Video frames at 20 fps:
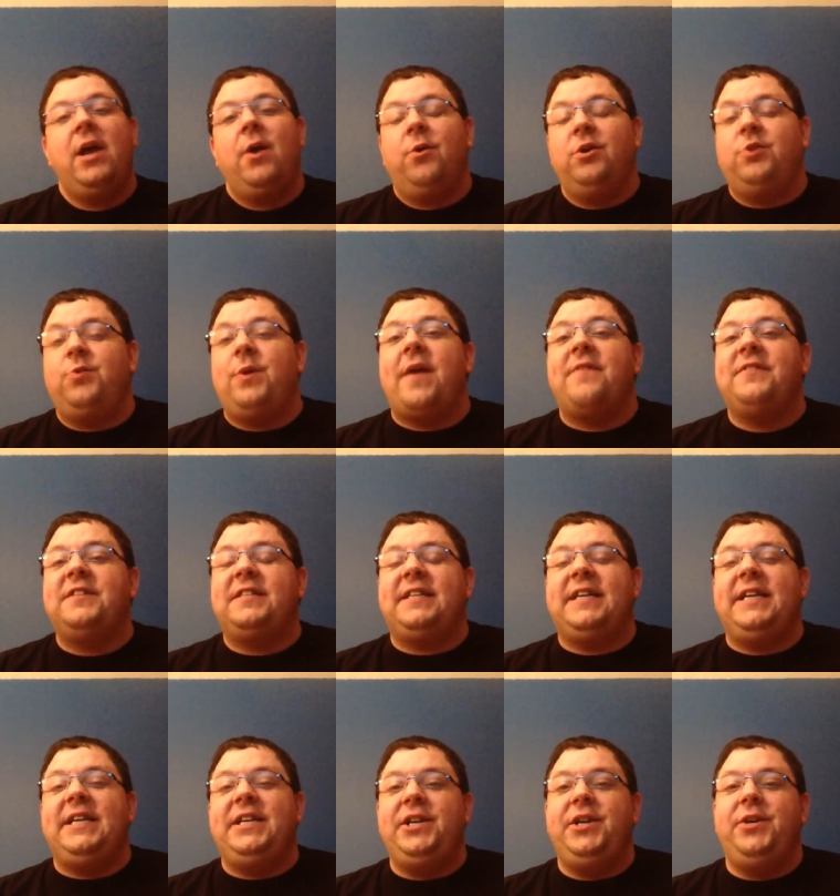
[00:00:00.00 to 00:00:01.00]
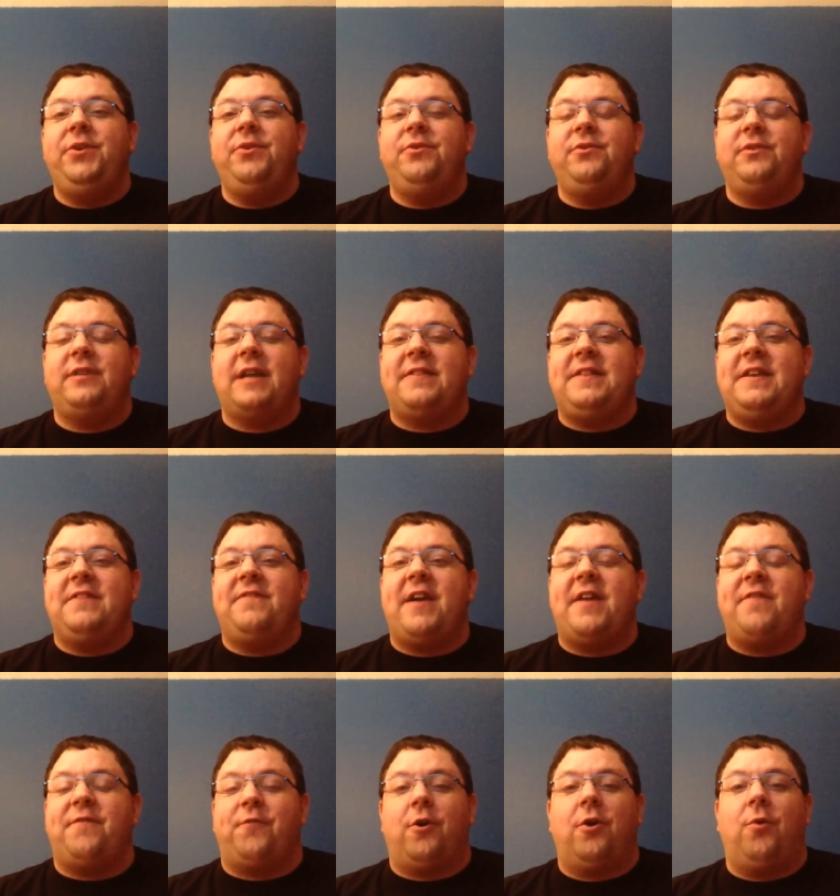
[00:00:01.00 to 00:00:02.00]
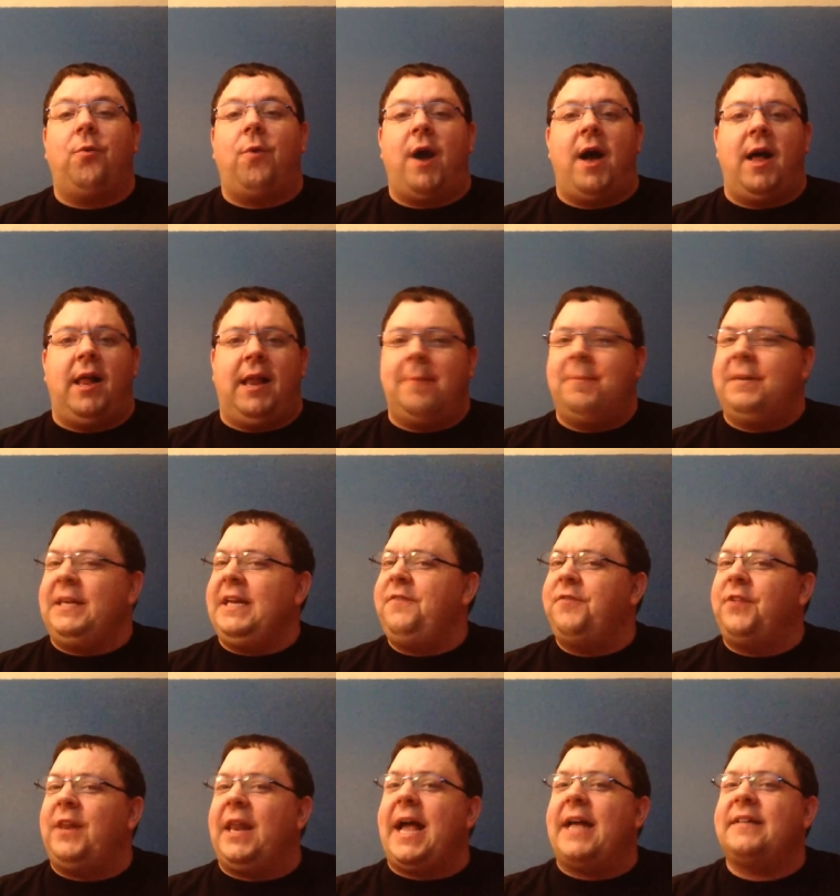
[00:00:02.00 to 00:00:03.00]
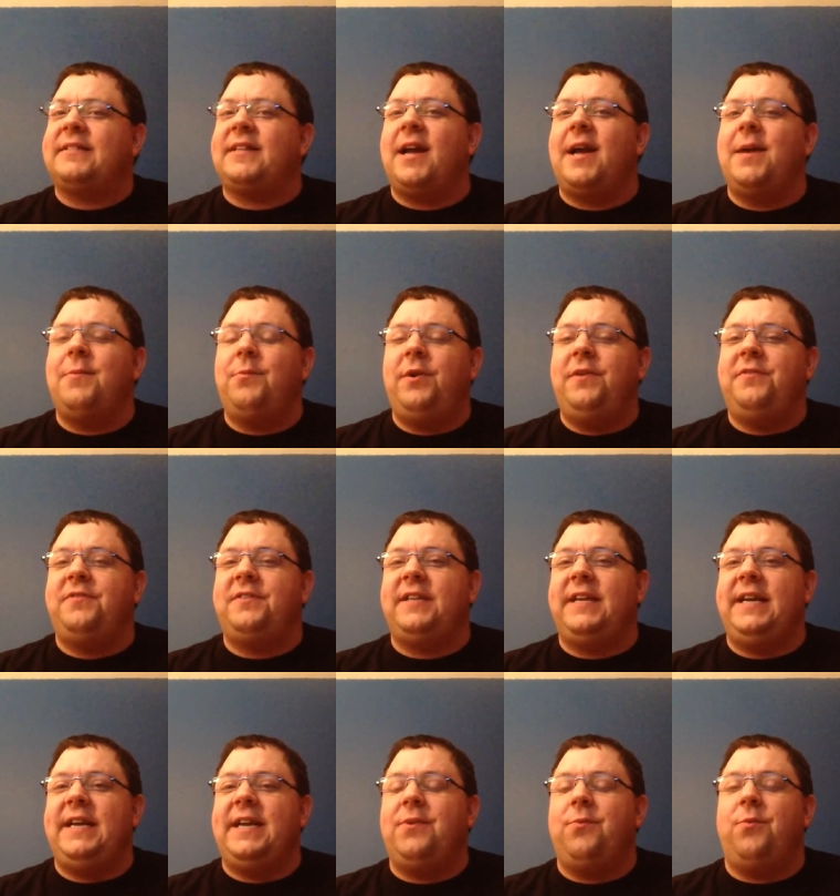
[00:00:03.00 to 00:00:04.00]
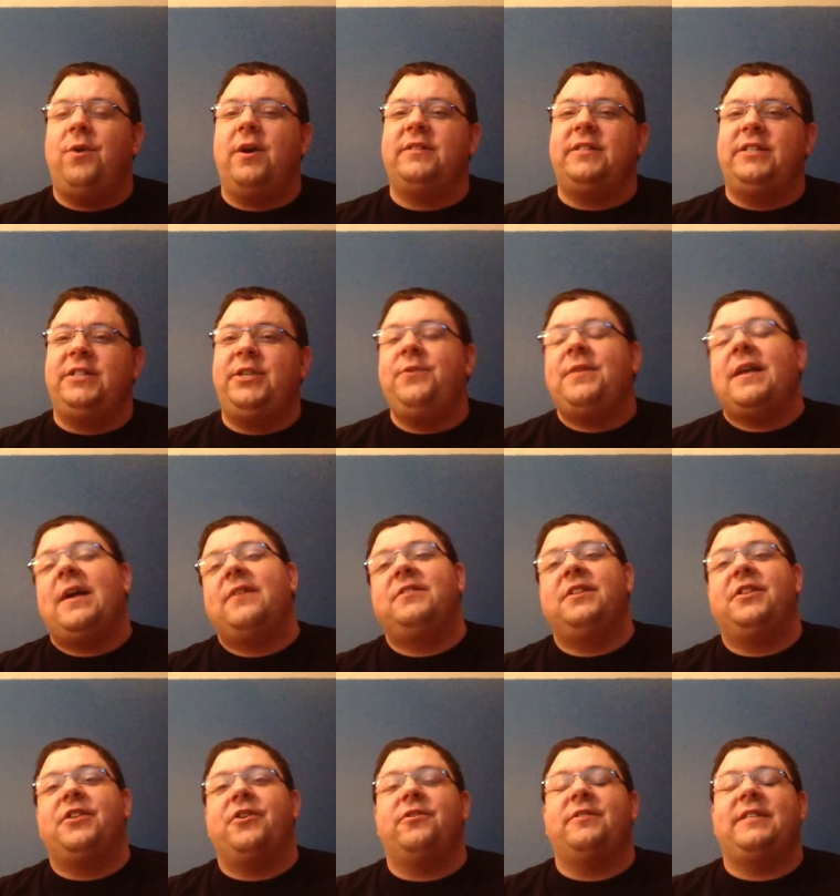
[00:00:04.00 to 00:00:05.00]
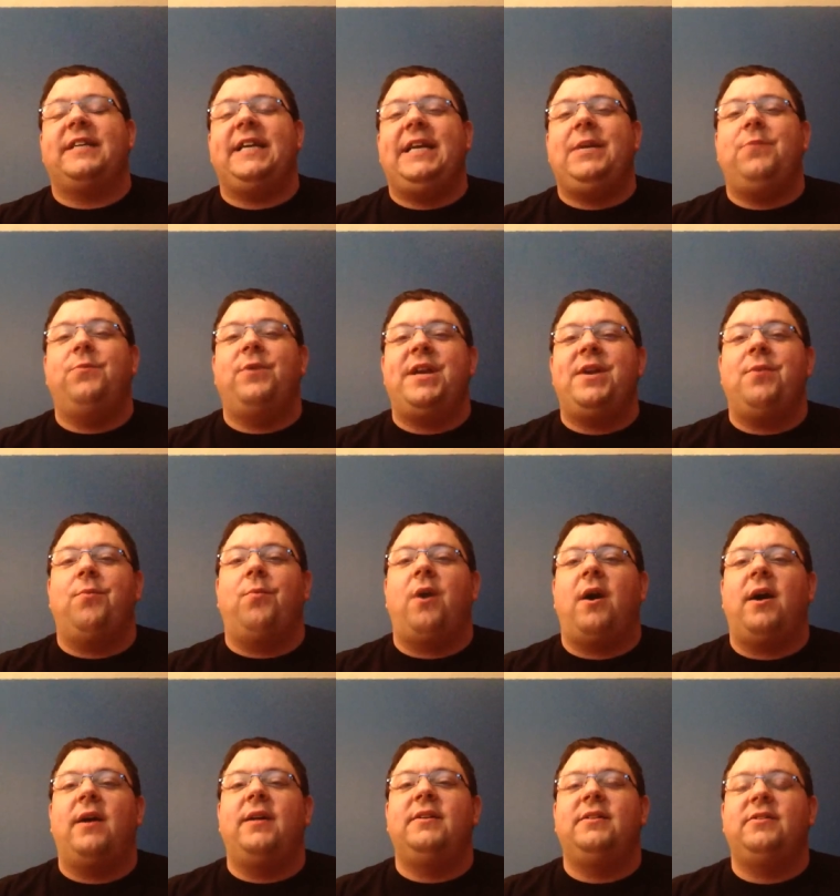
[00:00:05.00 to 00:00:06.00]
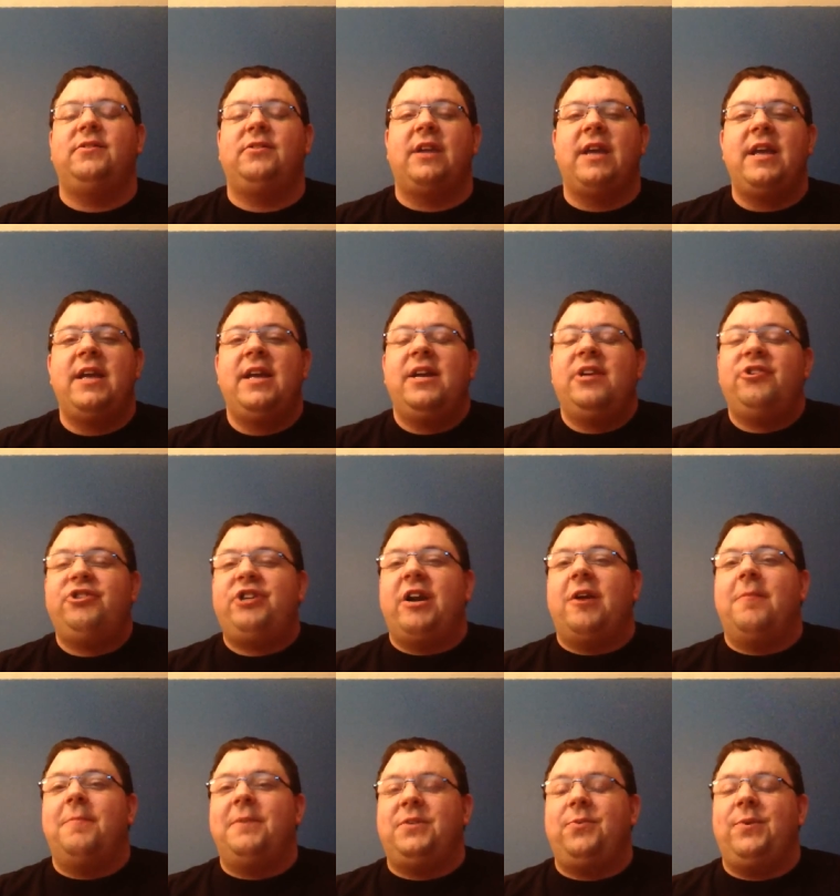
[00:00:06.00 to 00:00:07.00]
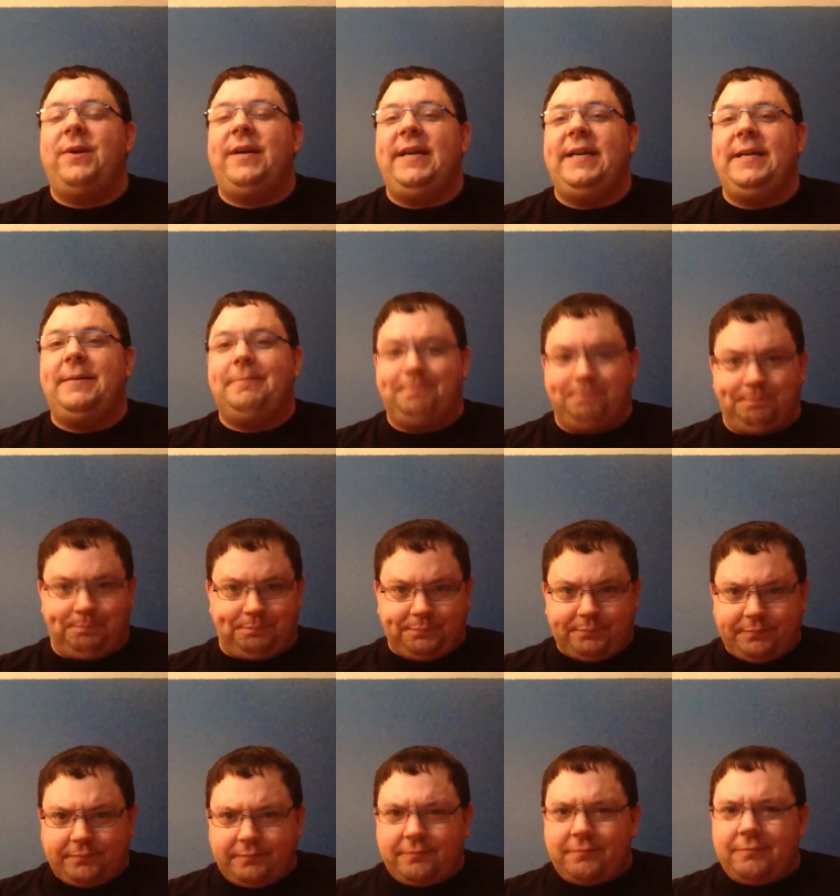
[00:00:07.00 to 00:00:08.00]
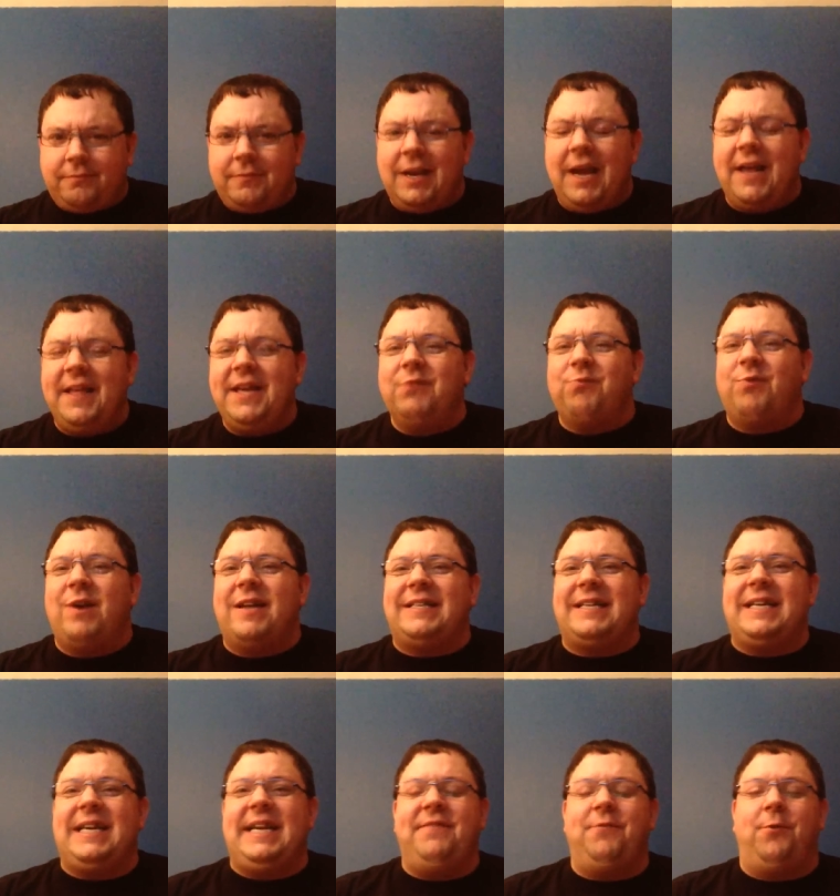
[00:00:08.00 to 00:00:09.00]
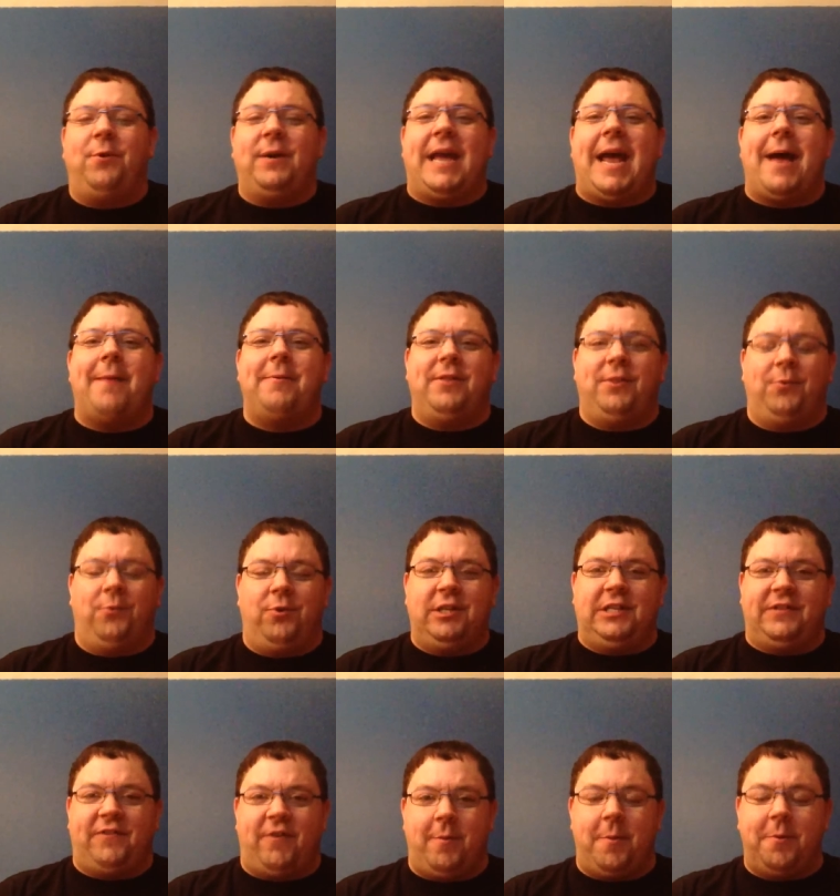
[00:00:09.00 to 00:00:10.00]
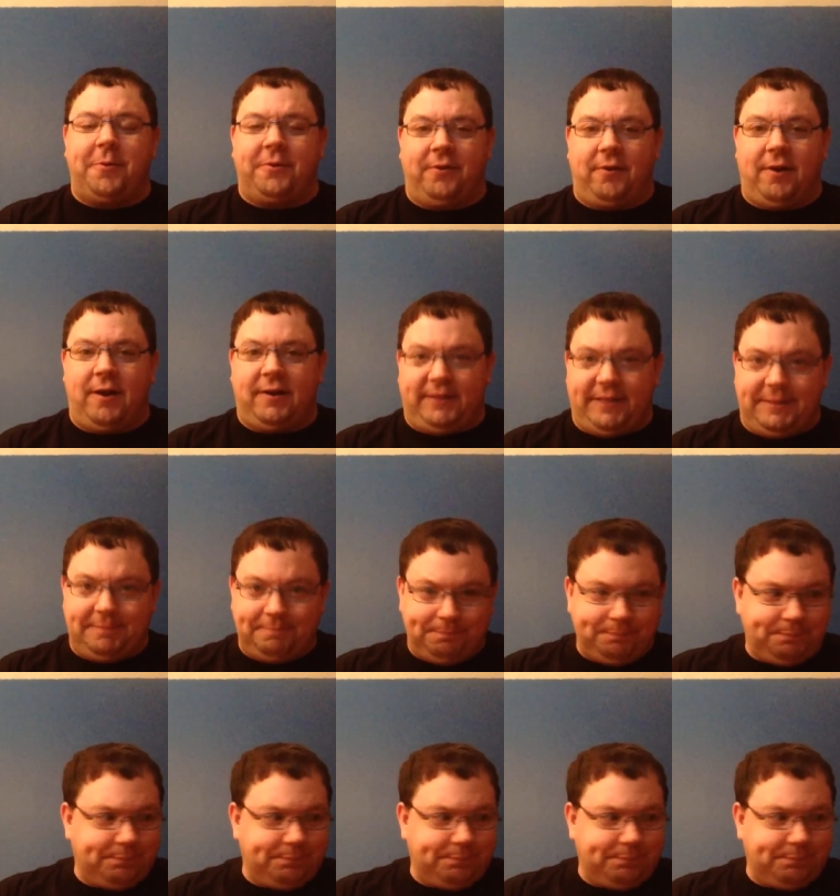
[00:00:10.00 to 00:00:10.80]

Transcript: which we haven't seen used at the event for a while. I believe the last time we've seen it was in 2013 when it was shared between, I think, Resident Evil and Cabin in the Woods, if I remember correctly.